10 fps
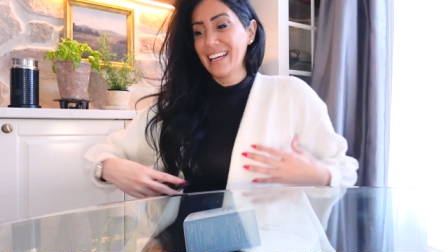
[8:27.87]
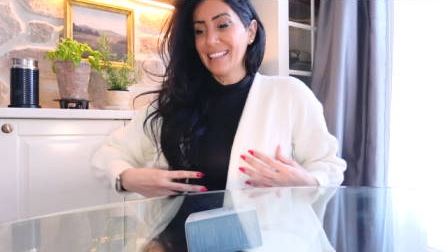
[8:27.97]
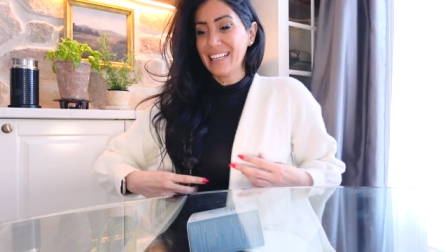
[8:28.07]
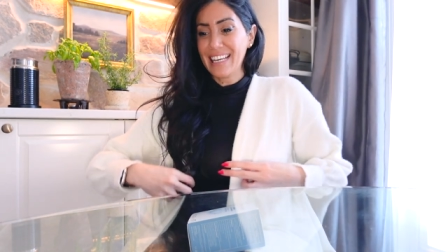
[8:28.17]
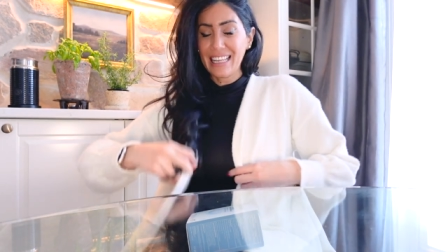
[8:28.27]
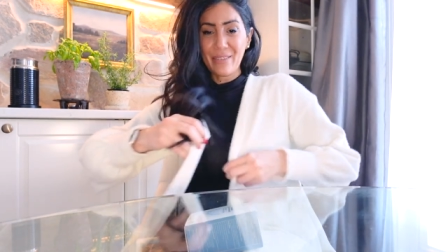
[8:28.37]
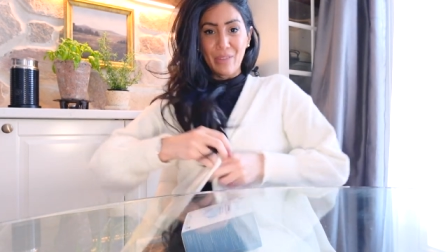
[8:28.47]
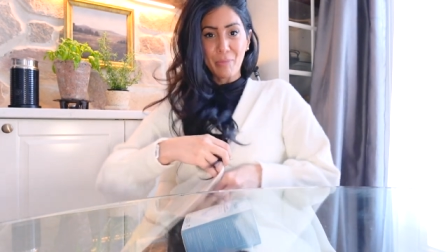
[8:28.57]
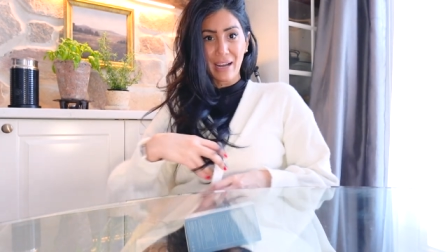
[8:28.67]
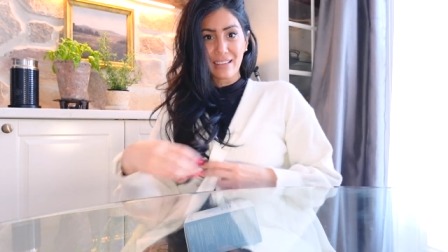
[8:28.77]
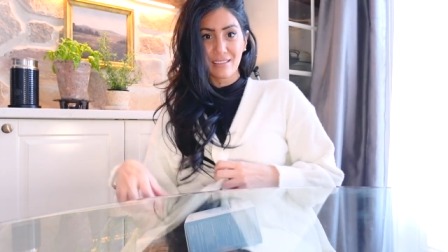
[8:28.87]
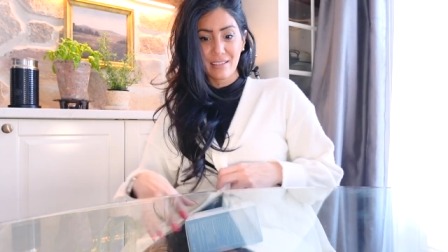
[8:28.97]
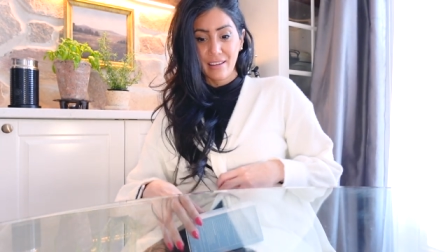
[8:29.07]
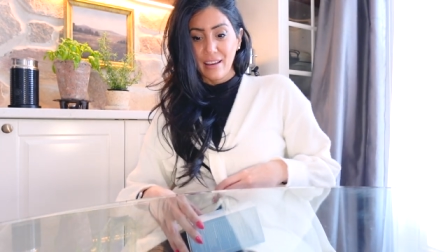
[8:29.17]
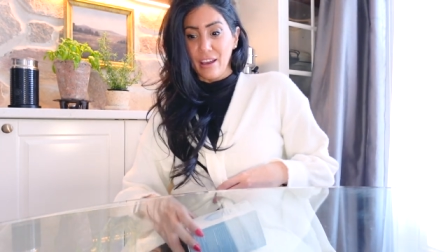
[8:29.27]
lately, the
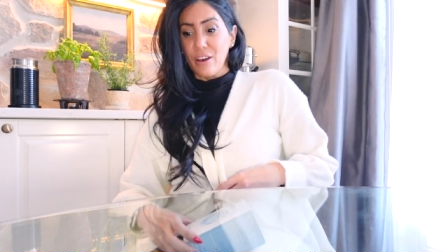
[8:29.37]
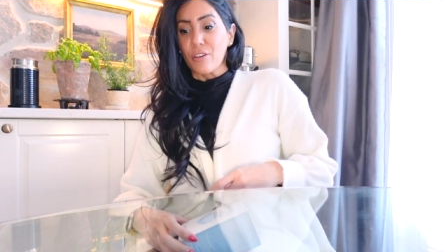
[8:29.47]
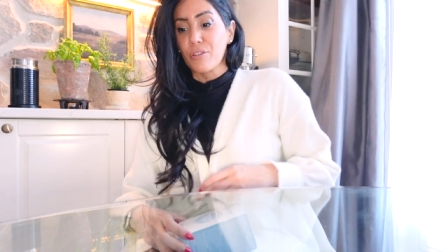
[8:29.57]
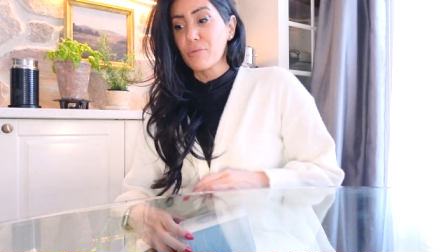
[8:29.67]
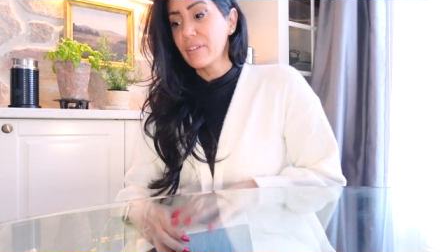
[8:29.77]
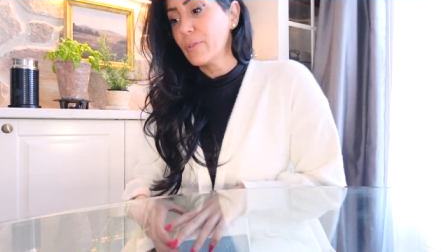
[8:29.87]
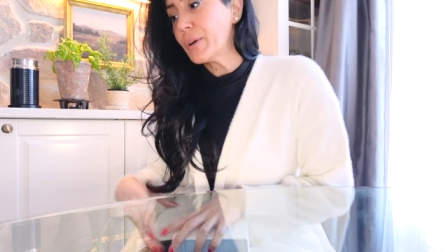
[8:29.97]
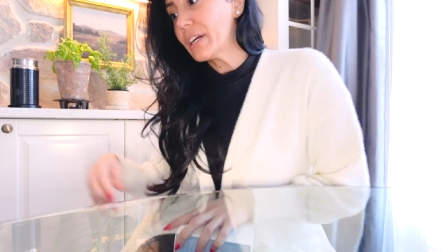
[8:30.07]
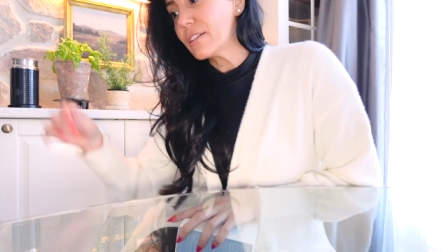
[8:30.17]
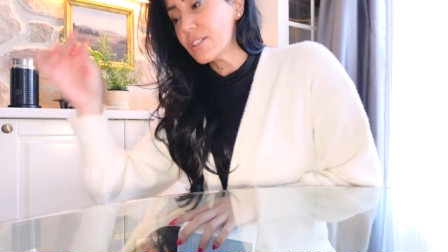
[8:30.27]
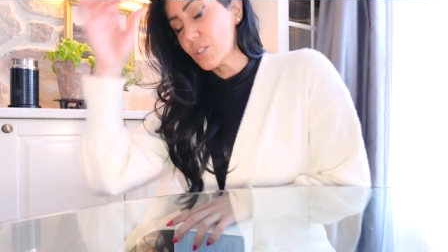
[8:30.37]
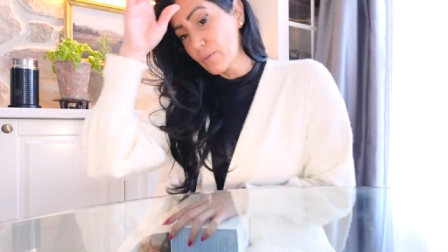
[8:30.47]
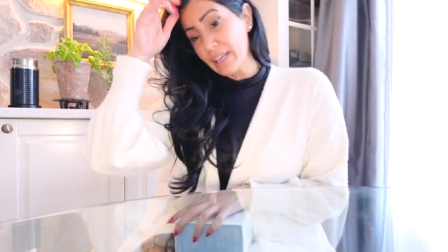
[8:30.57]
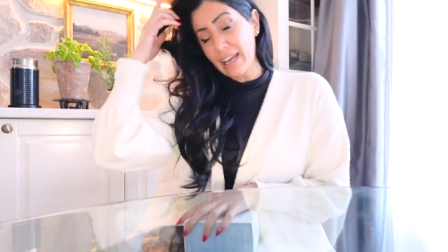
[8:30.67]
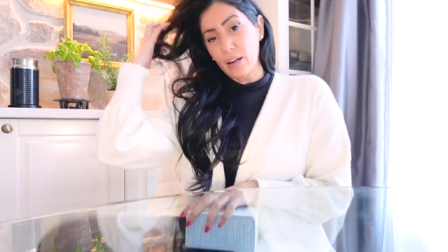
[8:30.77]
past 3-4 years,
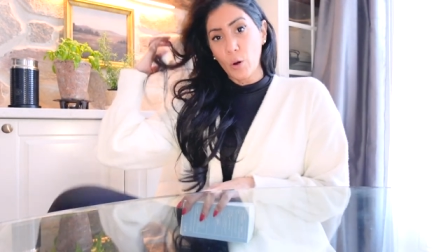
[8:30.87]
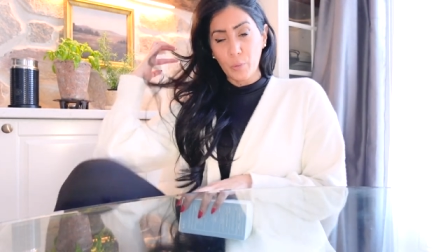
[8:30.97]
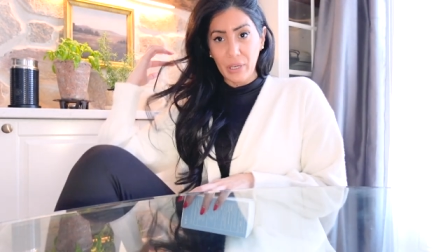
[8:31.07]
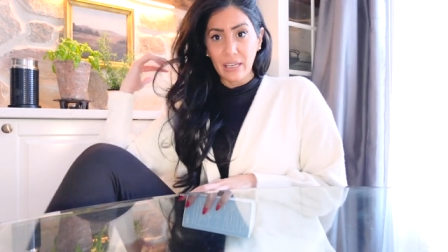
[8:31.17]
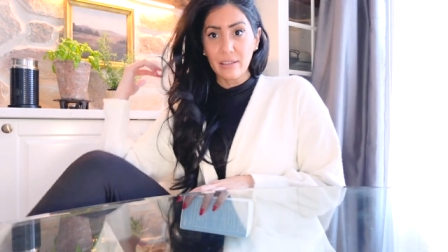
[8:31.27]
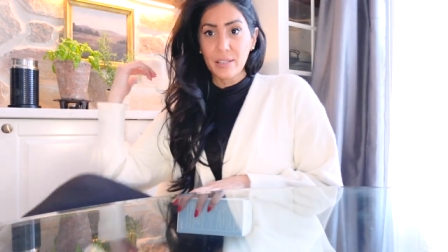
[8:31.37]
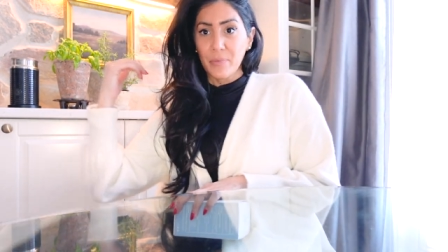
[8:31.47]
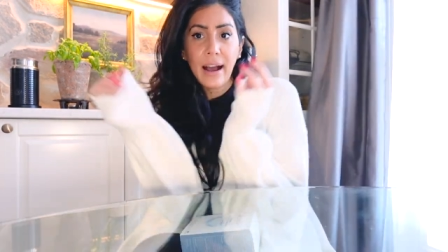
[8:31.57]
doing at-home kits.